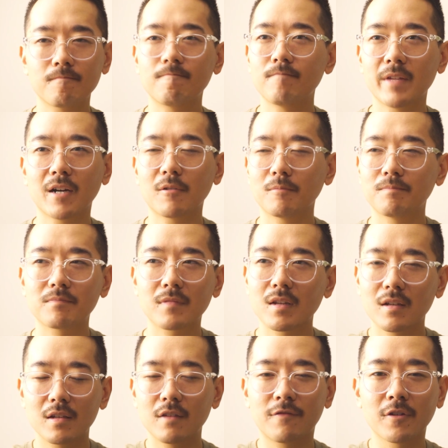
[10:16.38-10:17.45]
Now,
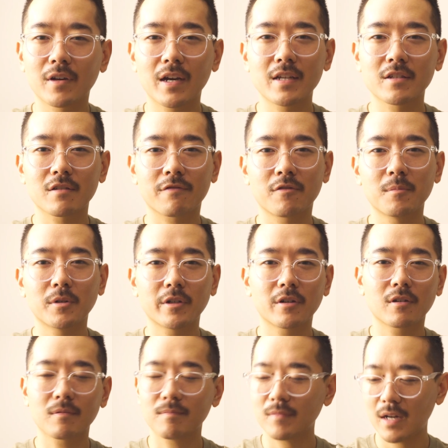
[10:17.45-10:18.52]
if you guys are
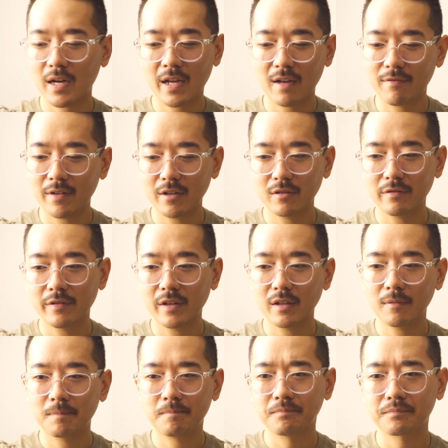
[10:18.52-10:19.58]
familiar, I have an
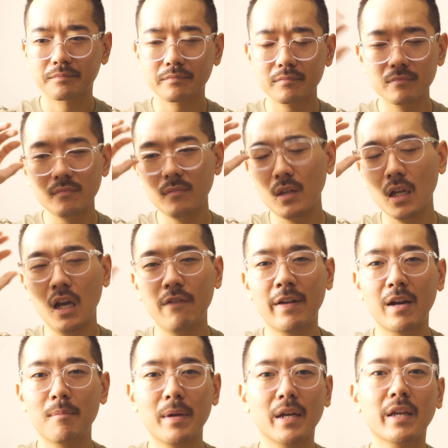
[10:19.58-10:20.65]
LV. I've
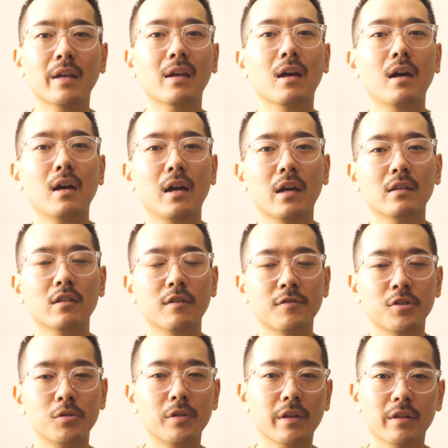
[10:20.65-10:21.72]
had many. I love
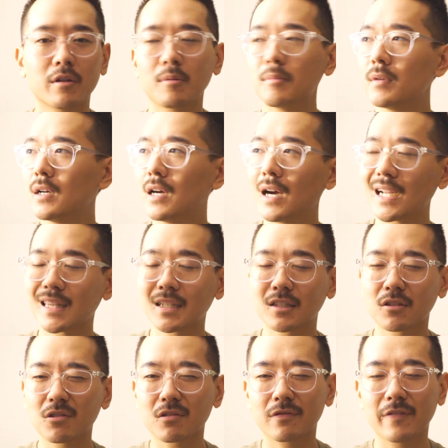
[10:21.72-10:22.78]
tuning them. I think
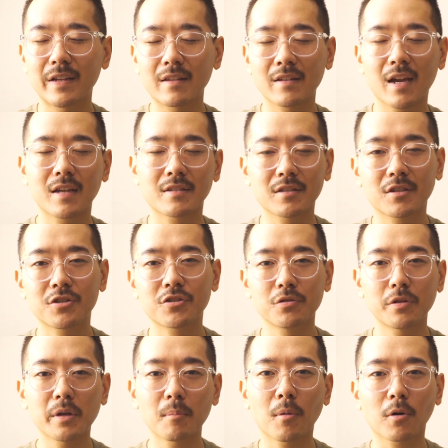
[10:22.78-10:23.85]
they're fantastic
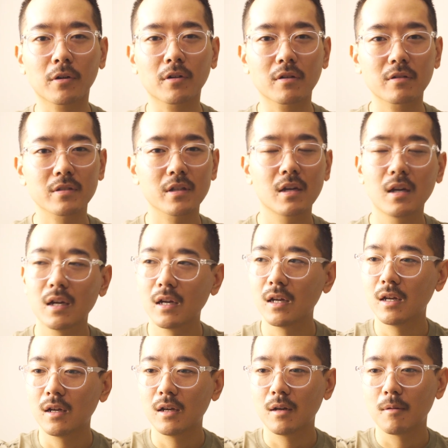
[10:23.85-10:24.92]
shooting markers.
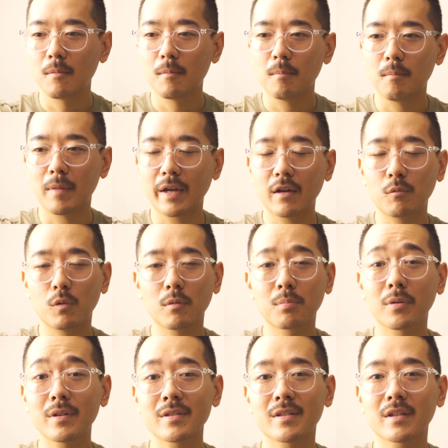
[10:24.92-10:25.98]
My
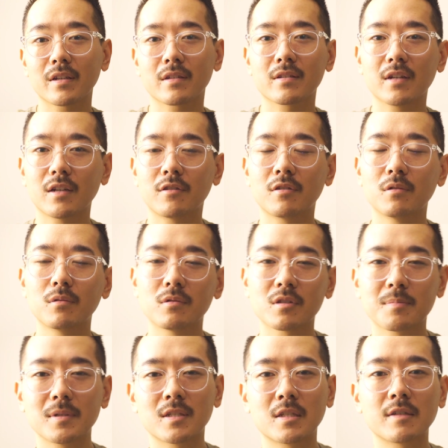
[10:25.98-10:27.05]
1.6 I tuned
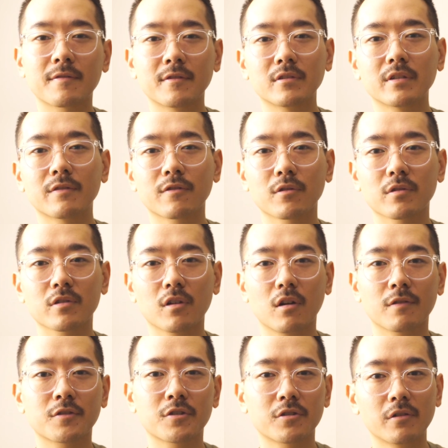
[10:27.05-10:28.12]
specifically for
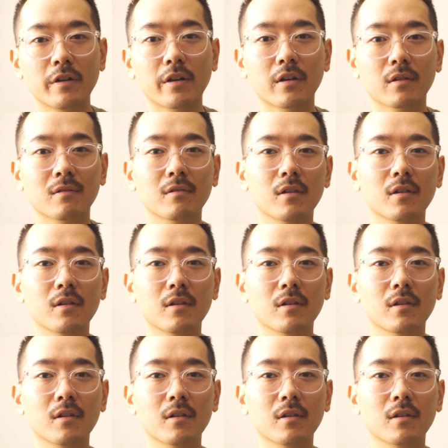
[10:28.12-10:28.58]
soft shooting